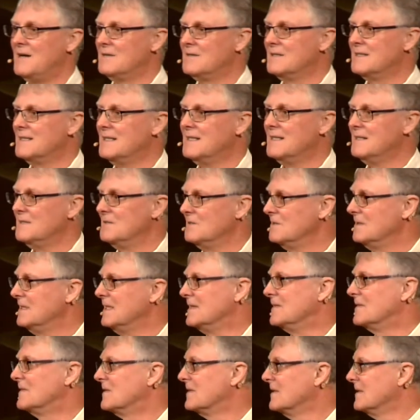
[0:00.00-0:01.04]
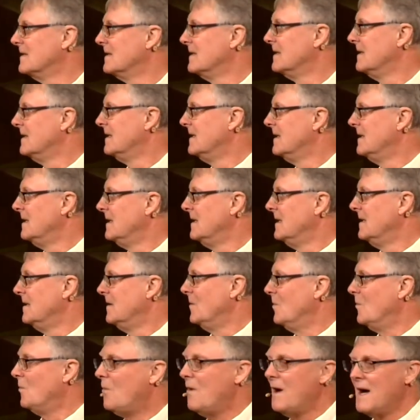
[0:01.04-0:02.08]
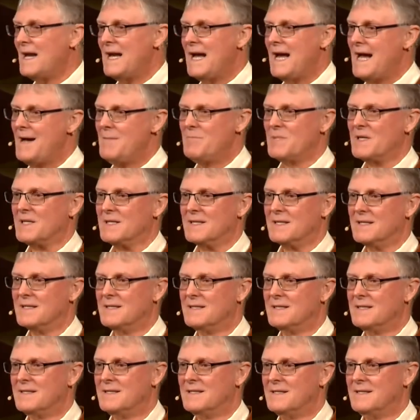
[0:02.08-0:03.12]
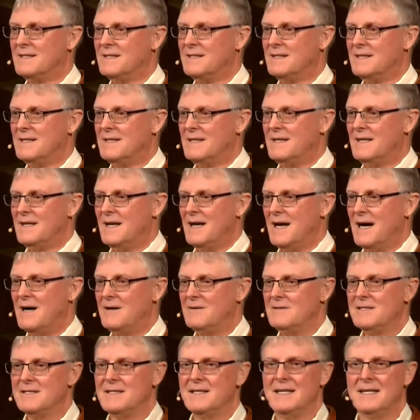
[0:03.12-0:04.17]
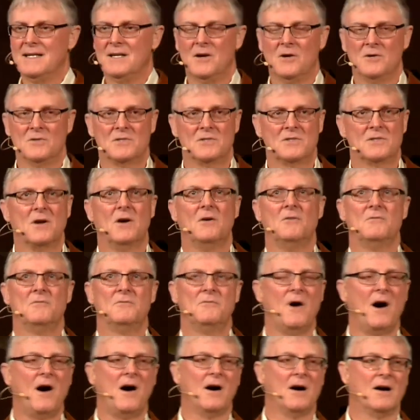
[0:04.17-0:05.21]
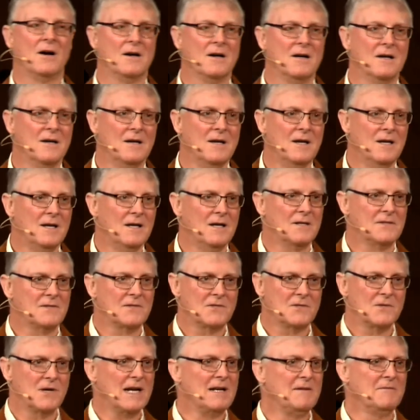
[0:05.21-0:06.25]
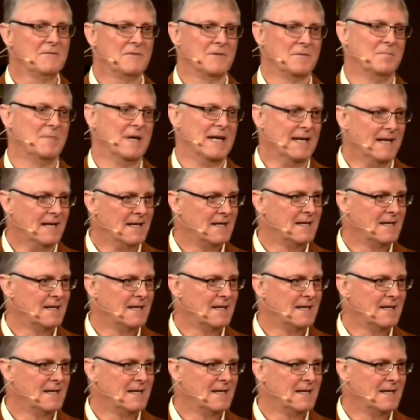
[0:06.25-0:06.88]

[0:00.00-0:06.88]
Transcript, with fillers: could they do this? What happened? How could they go so far astray from me?